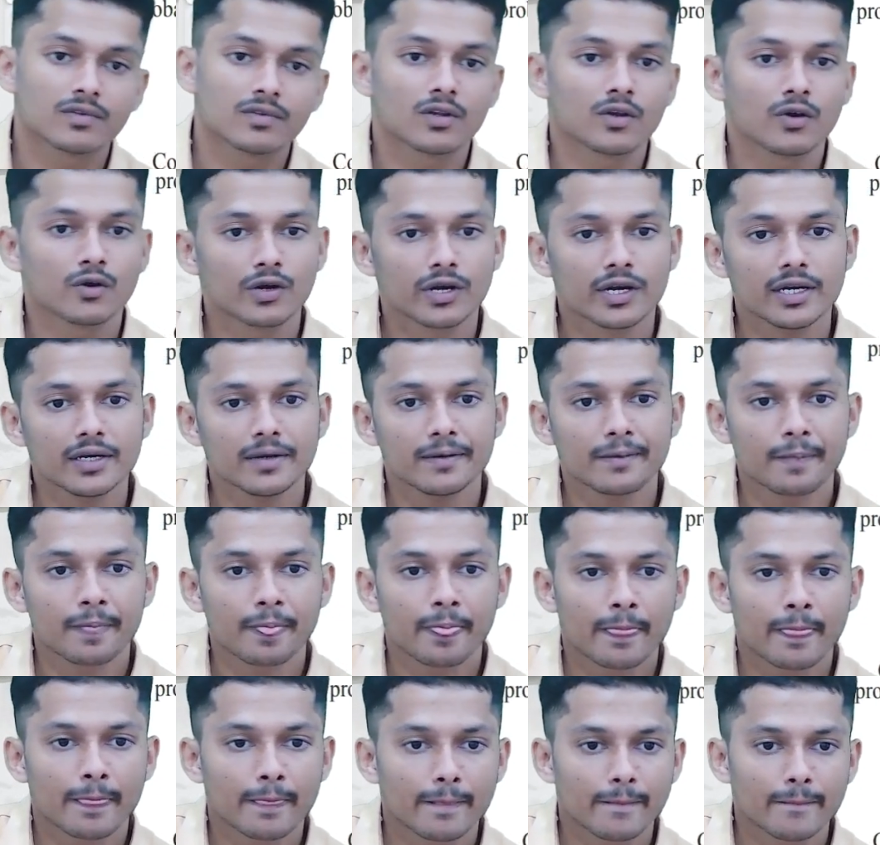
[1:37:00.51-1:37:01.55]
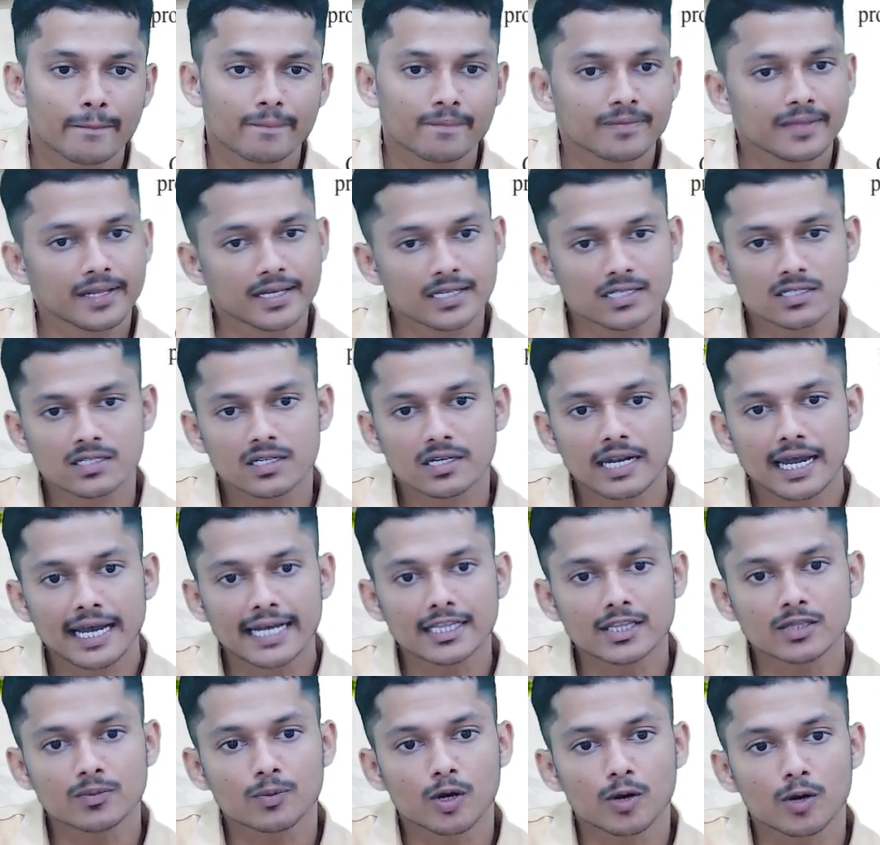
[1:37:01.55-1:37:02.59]
Okay. Next,
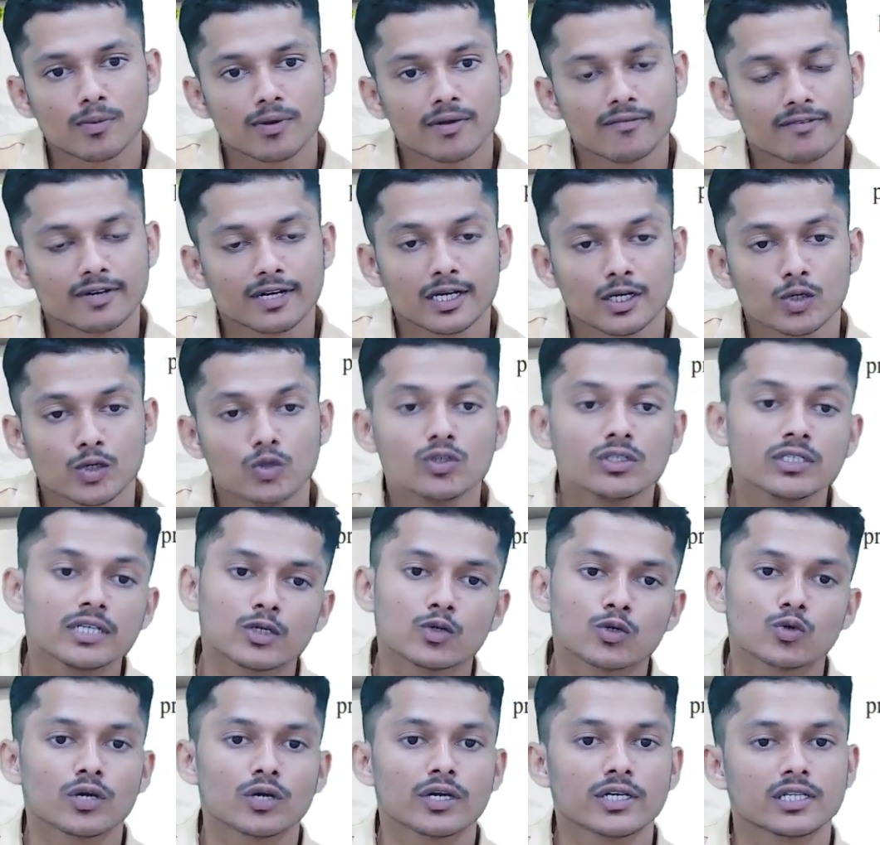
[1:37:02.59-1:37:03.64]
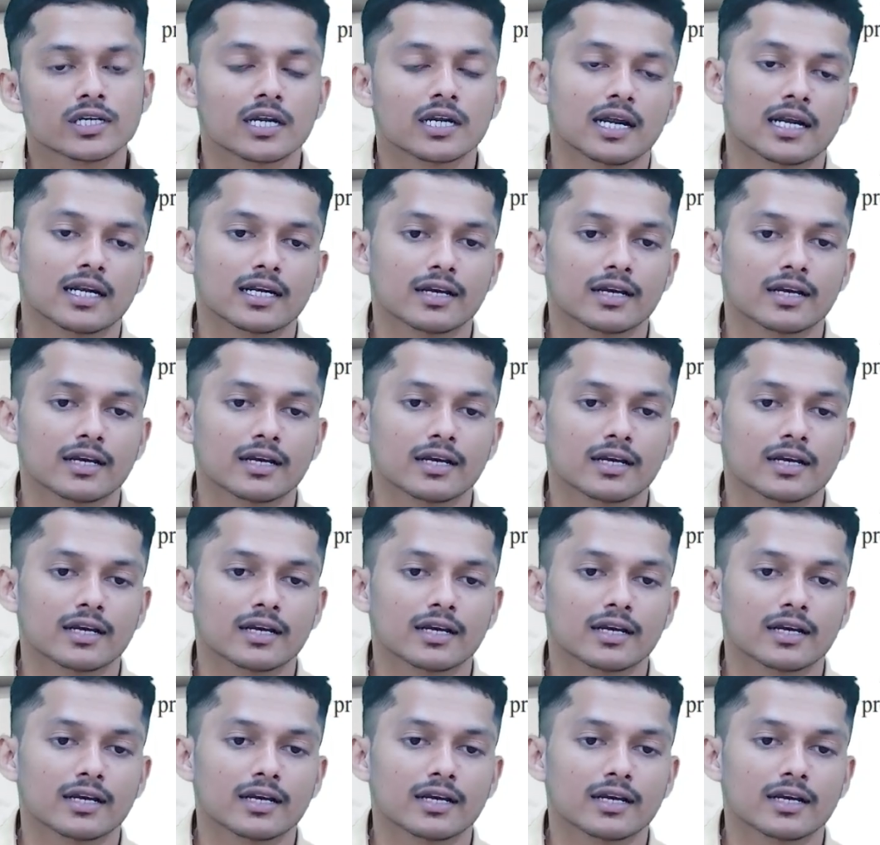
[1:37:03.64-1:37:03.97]
9th problem we will do, then together I will give